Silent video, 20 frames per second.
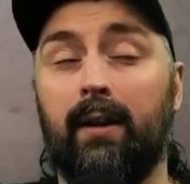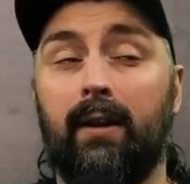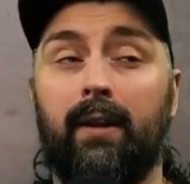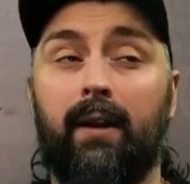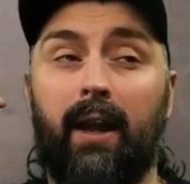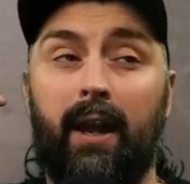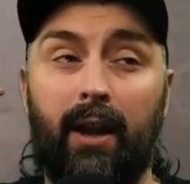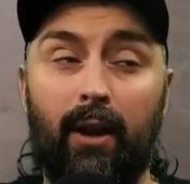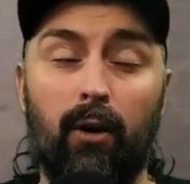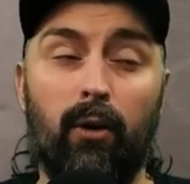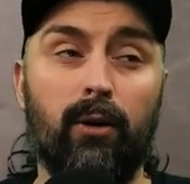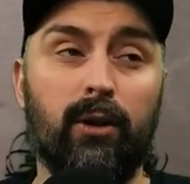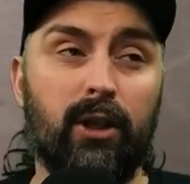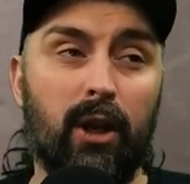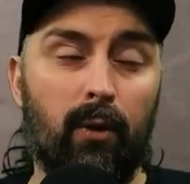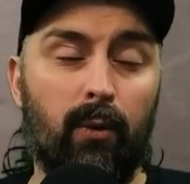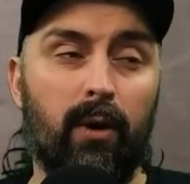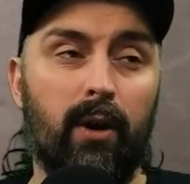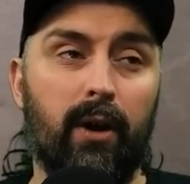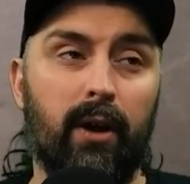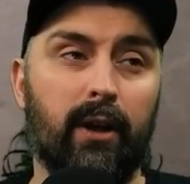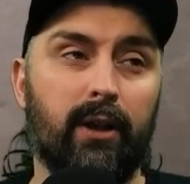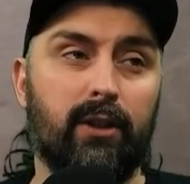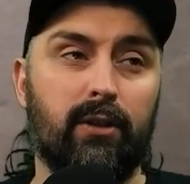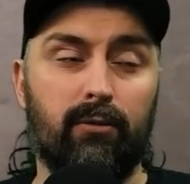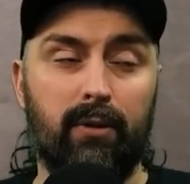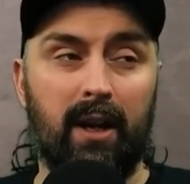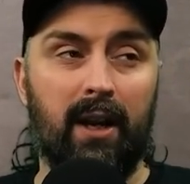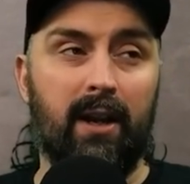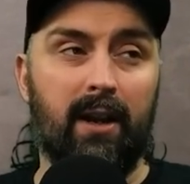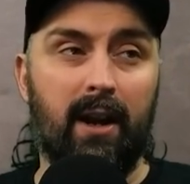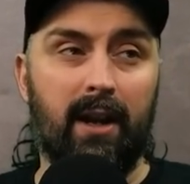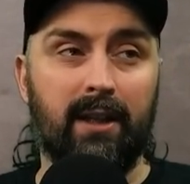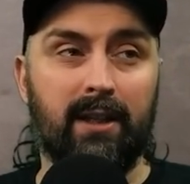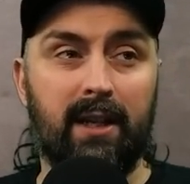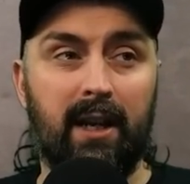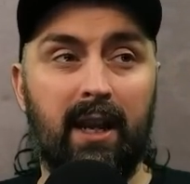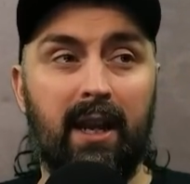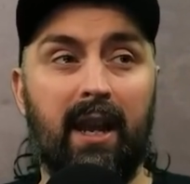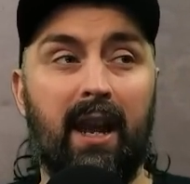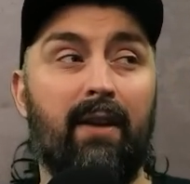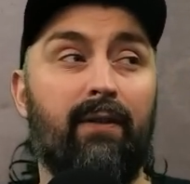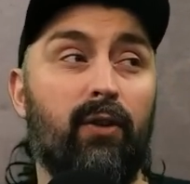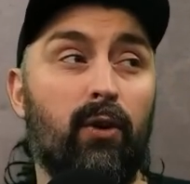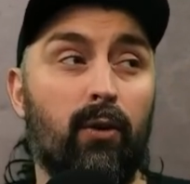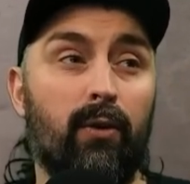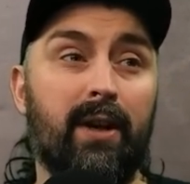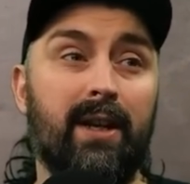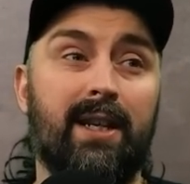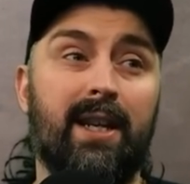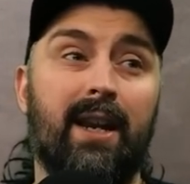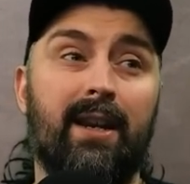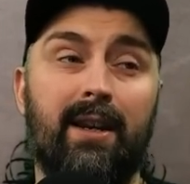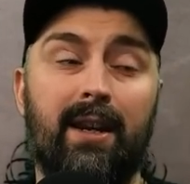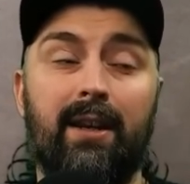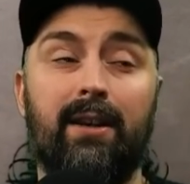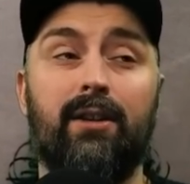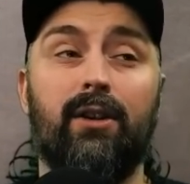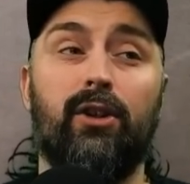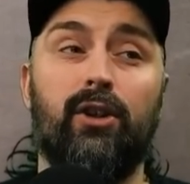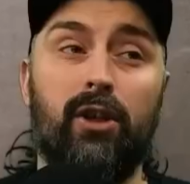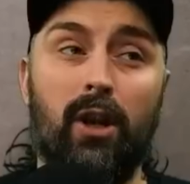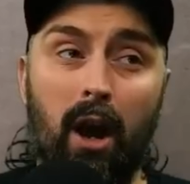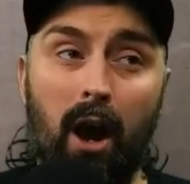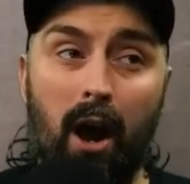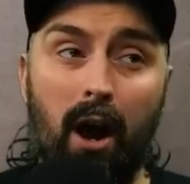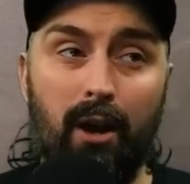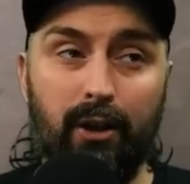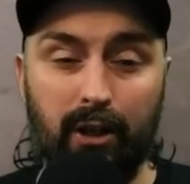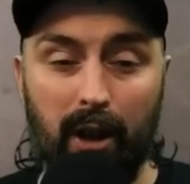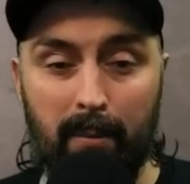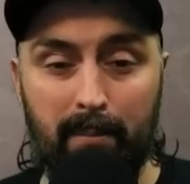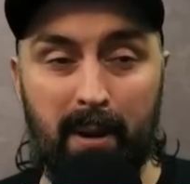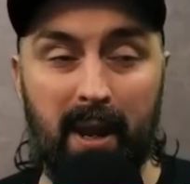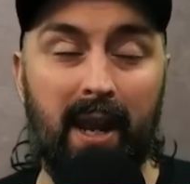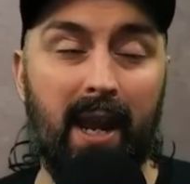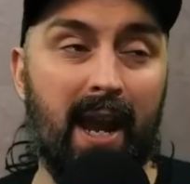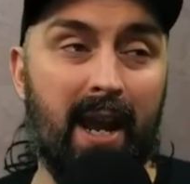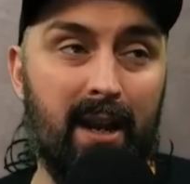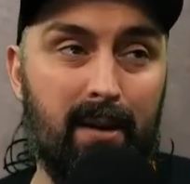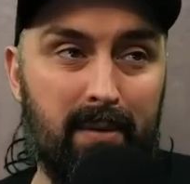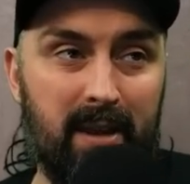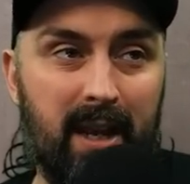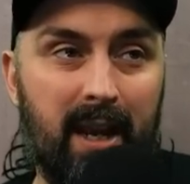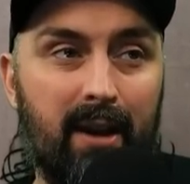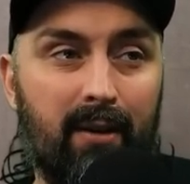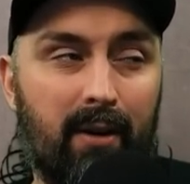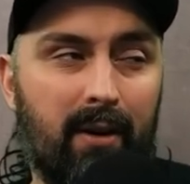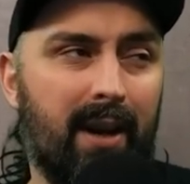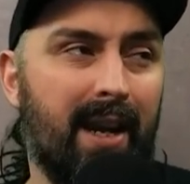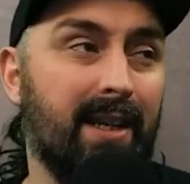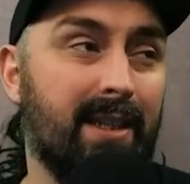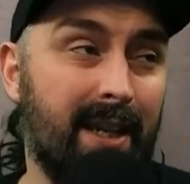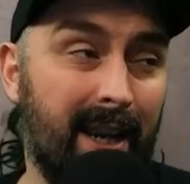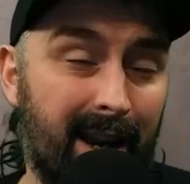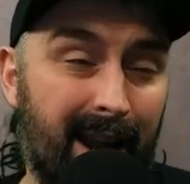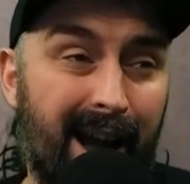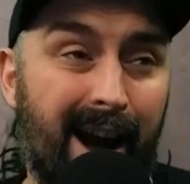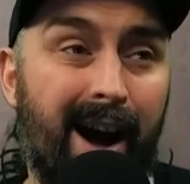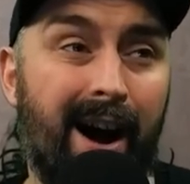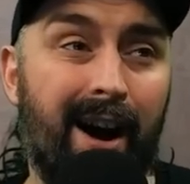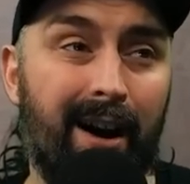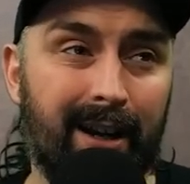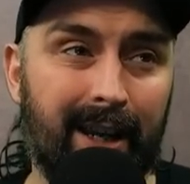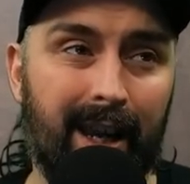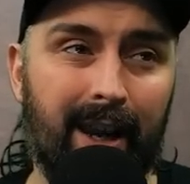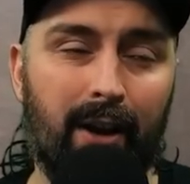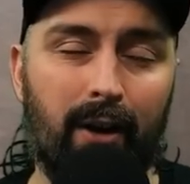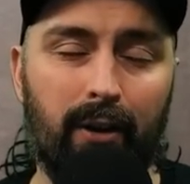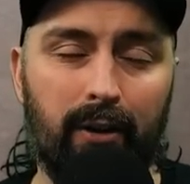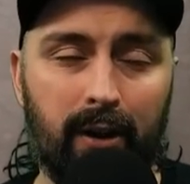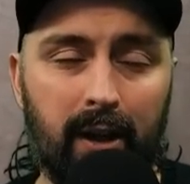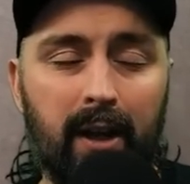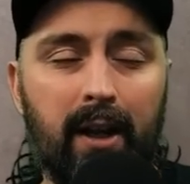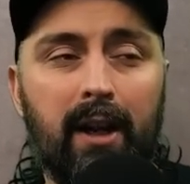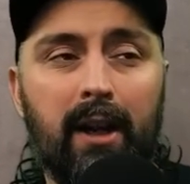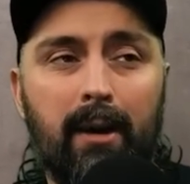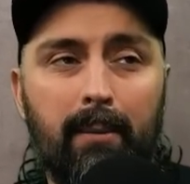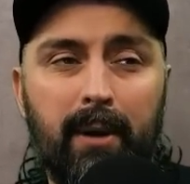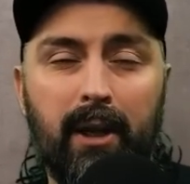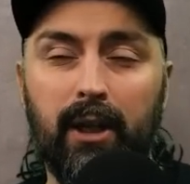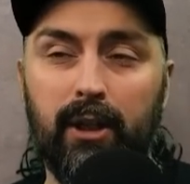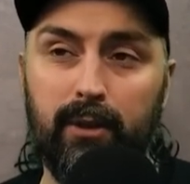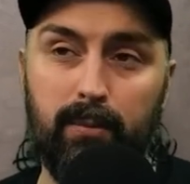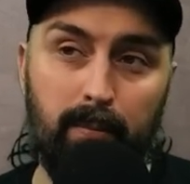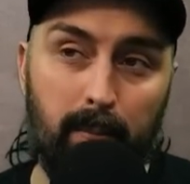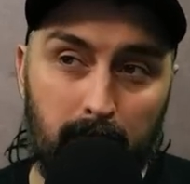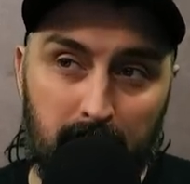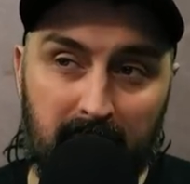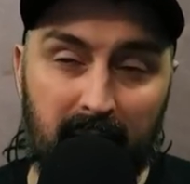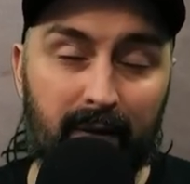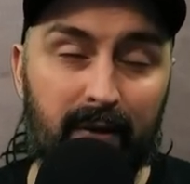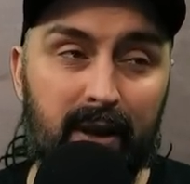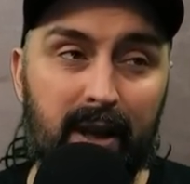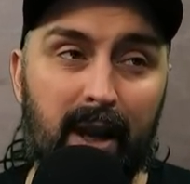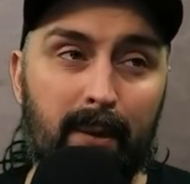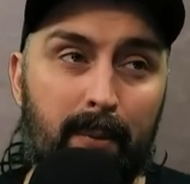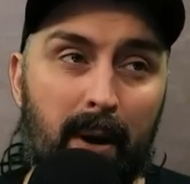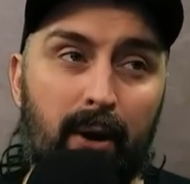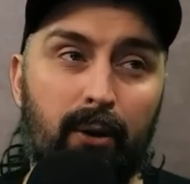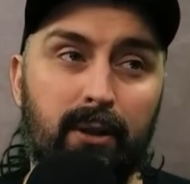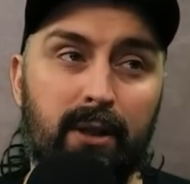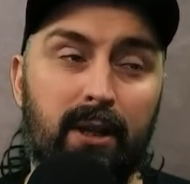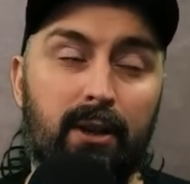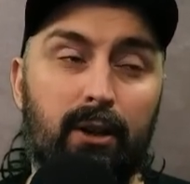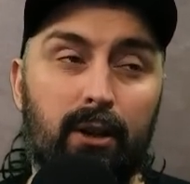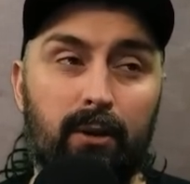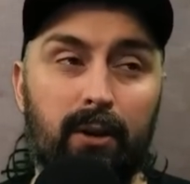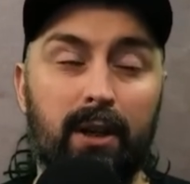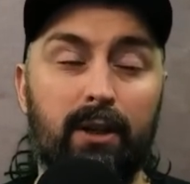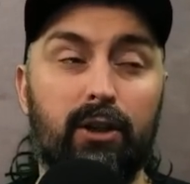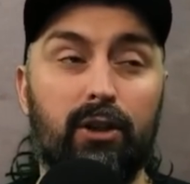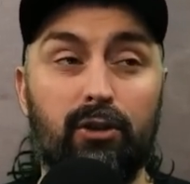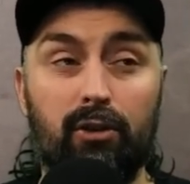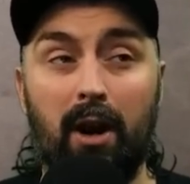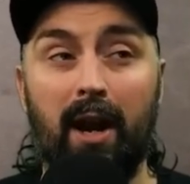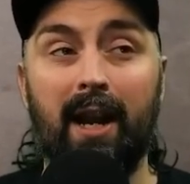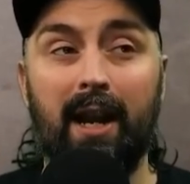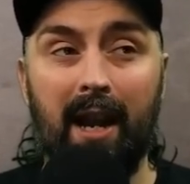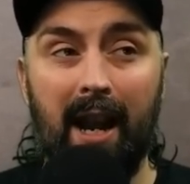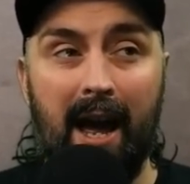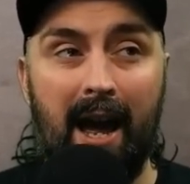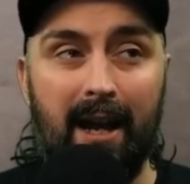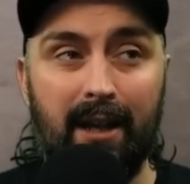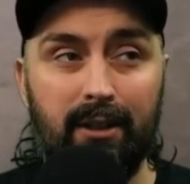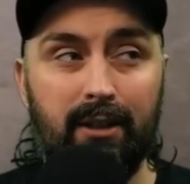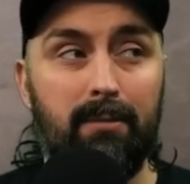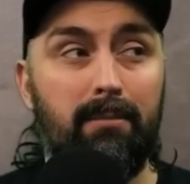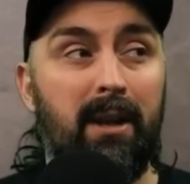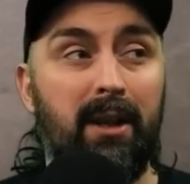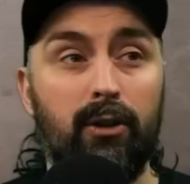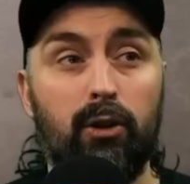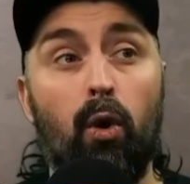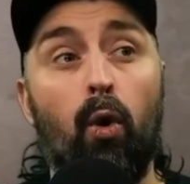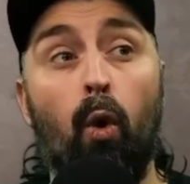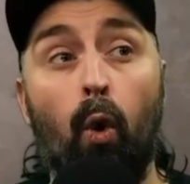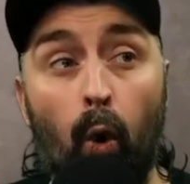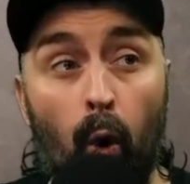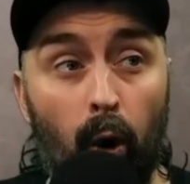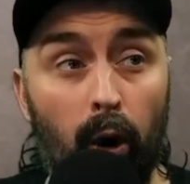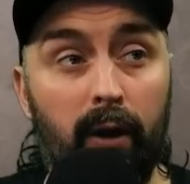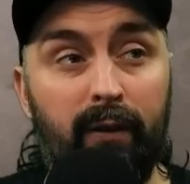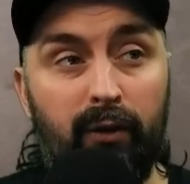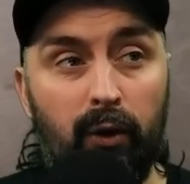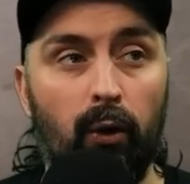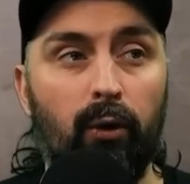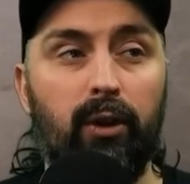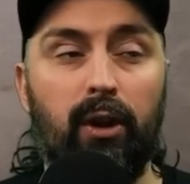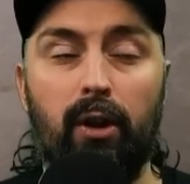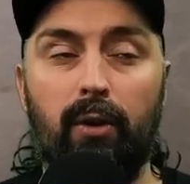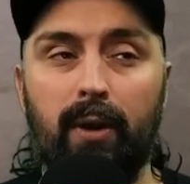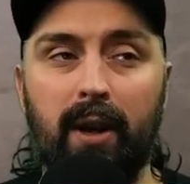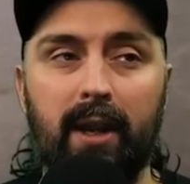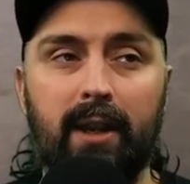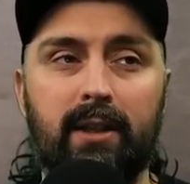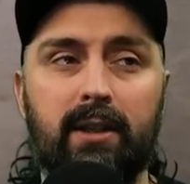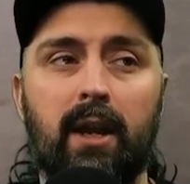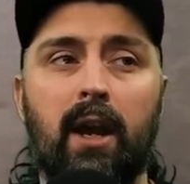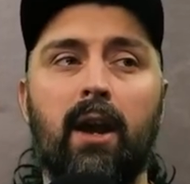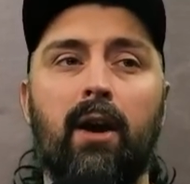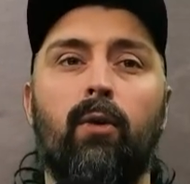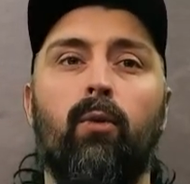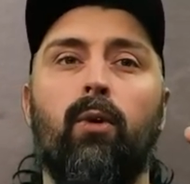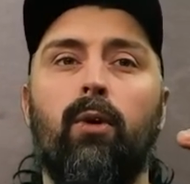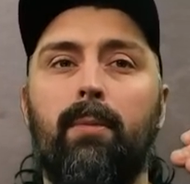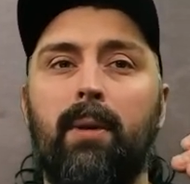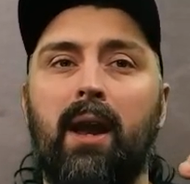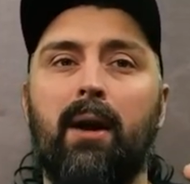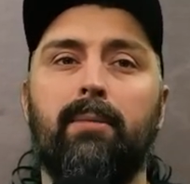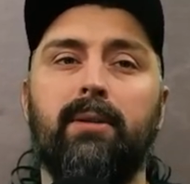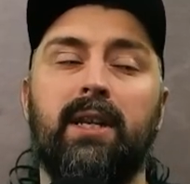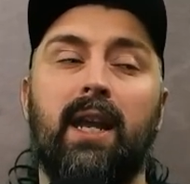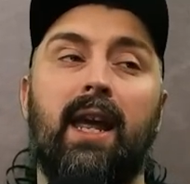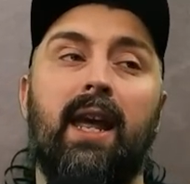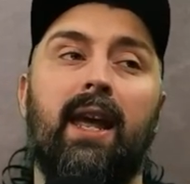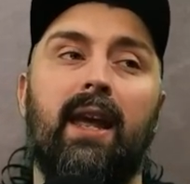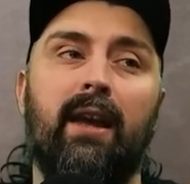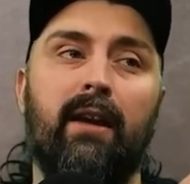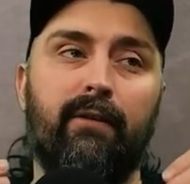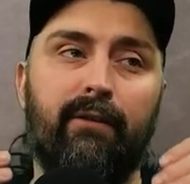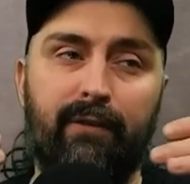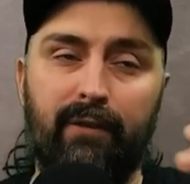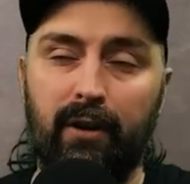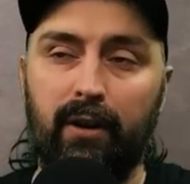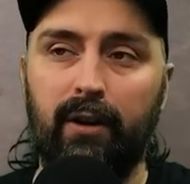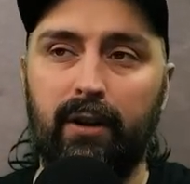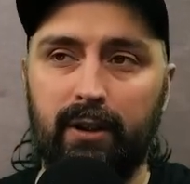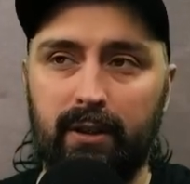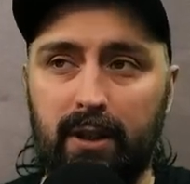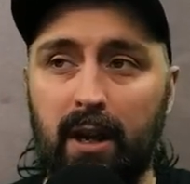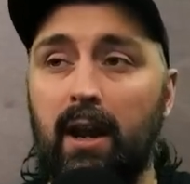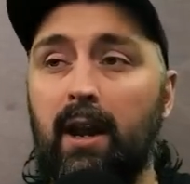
It also works really nicely if you're intending to charge a big enemy hero, let's say like Archeon, because giving the opposing unit Strike Last means all of your units will be able to hit it first.